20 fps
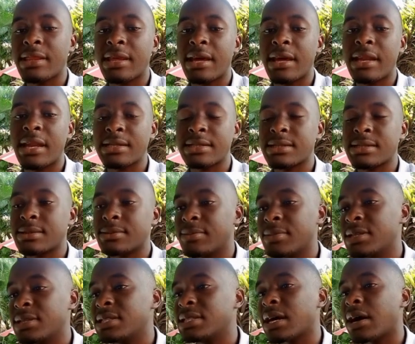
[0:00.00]
than us
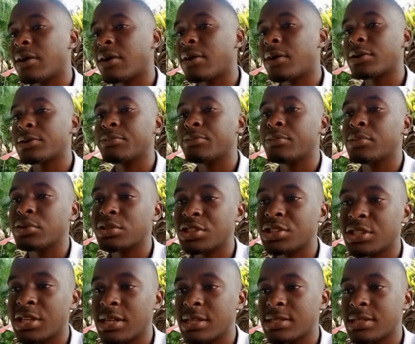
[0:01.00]
beating around
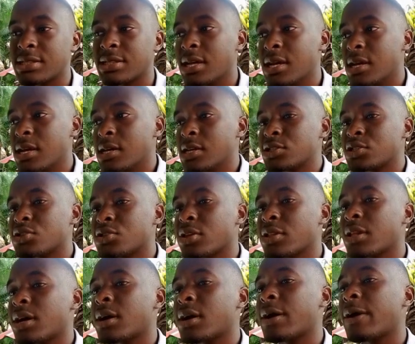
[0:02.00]
bushes. So
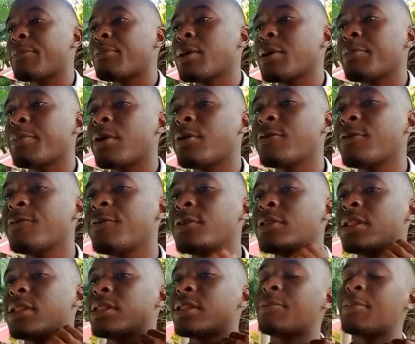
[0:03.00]
the
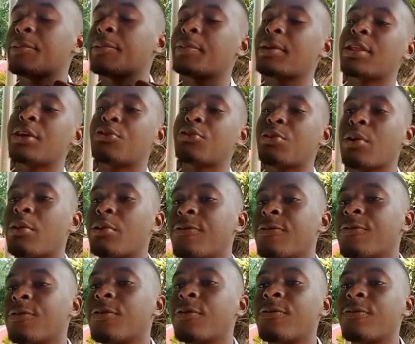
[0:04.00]
paper that we are
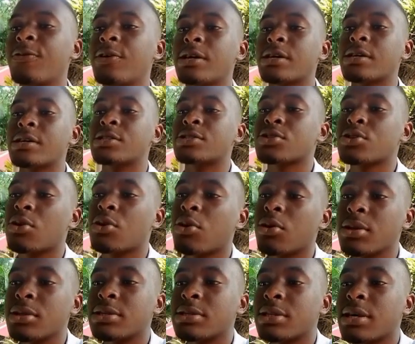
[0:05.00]
reviewing is
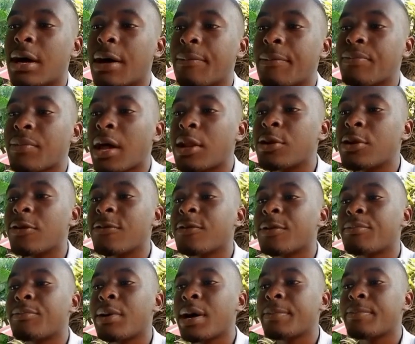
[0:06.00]
called a
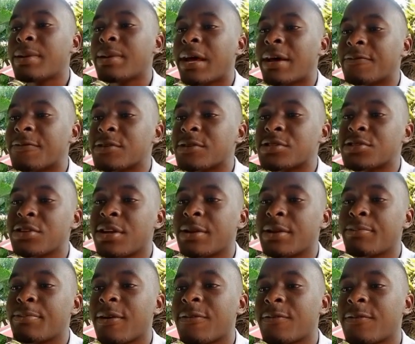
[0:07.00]
novel pipeline for
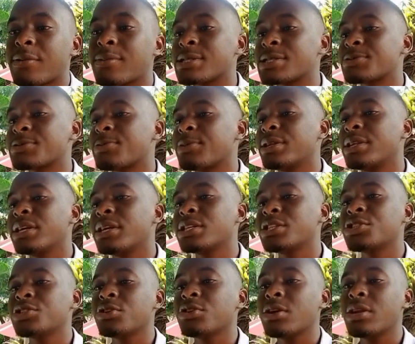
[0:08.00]
student performance
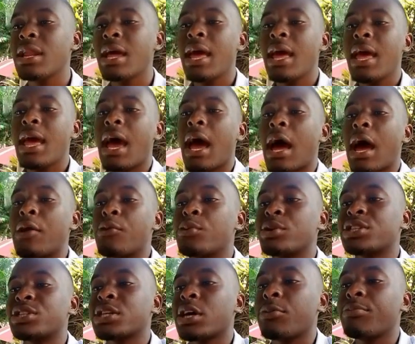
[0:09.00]
prediction, and we
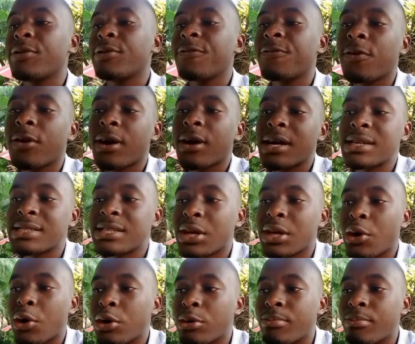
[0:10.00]
shall be focusing
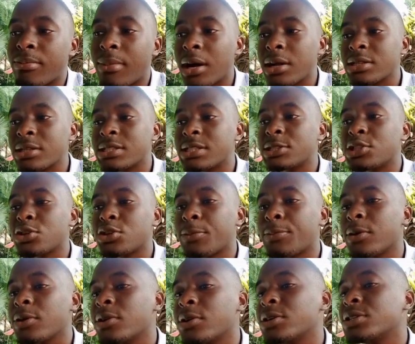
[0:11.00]
on
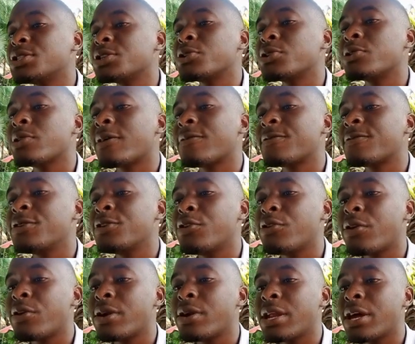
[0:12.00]
multi-topology graph
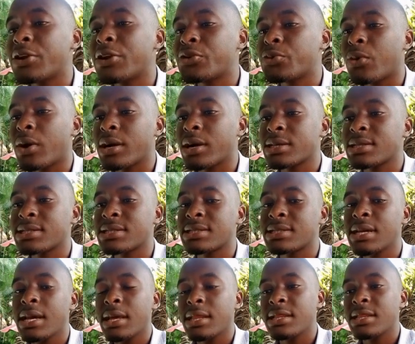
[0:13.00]
neural networks.
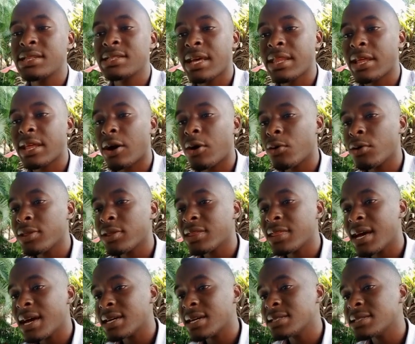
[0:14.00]
These are the
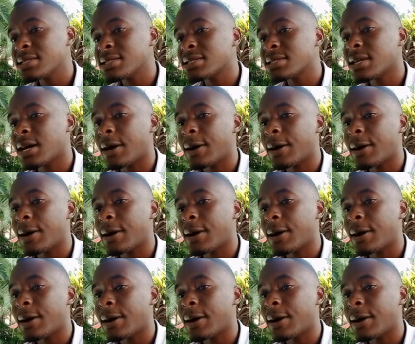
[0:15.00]
authors,